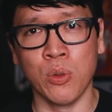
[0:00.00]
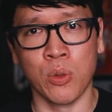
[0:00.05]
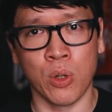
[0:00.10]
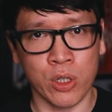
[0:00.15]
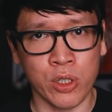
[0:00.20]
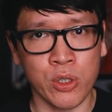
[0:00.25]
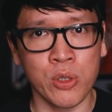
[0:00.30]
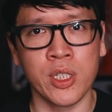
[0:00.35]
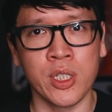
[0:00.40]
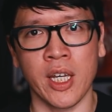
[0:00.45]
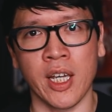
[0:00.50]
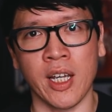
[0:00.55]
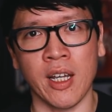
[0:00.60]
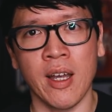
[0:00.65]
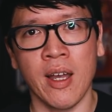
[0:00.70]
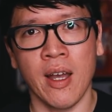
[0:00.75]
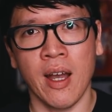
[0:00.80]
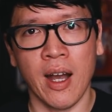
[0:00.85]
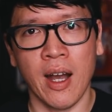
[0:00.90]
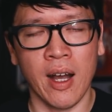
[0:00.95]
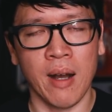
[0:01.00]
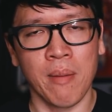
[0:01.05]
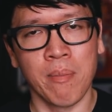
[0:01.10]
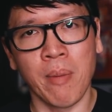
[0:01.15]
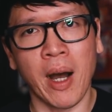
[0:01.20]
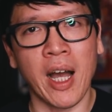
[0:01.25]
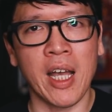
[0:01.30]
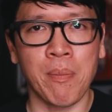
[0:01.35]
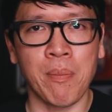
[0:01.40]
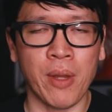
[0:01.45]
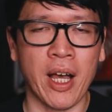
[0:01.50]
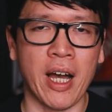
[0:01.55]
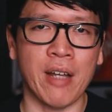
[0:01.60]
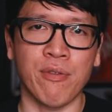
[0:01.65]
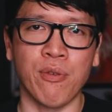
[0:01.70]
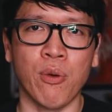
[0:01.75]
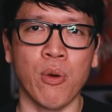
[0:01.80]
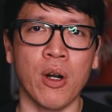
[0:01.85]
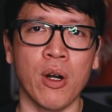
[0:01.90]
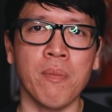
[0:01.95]
who are using uh, my
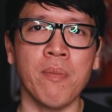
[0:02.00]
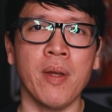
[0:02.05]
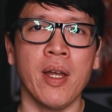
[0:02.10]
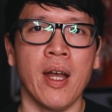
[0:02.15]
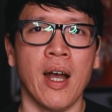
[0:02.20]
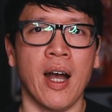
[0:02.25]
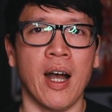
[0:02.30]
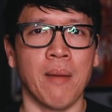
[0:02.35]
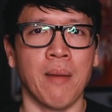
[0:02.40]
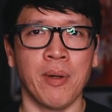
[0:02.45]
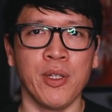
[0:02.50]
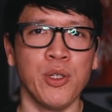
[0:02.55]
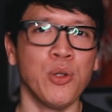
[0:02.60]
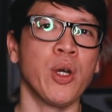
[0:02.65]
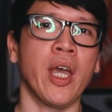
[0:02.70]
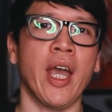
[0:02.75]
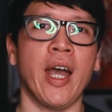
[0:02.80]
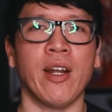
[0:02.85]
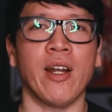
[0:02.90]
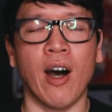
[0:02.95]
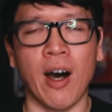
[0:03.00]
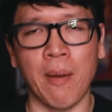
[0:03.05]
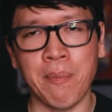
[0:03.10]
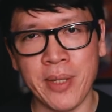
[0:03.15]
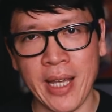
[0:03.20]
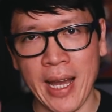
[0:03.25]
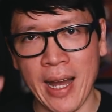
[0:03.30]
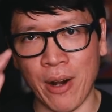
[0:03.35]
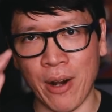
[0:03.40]
platform, uh, but you can't opt